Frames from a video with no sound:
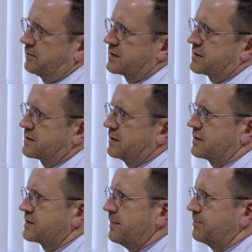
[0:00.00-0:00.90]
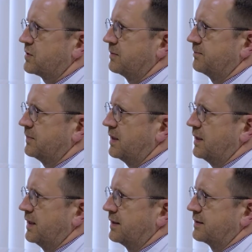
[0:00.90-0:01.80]
septum
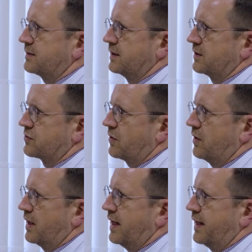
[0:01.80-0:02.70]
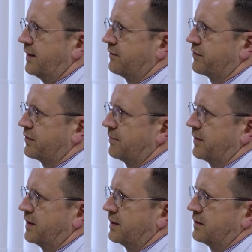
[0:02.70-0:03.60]
and draw a line from
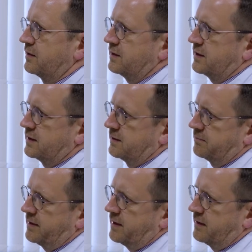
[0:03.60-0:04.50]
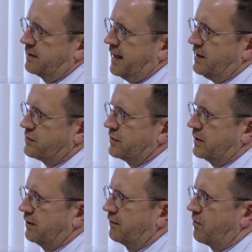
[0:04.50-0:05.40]
the
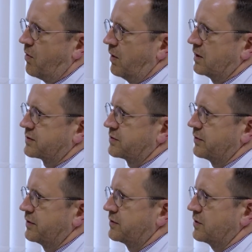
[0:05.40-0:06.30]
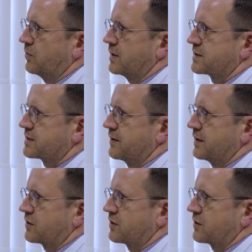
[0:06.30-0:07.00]
atrial wall towards the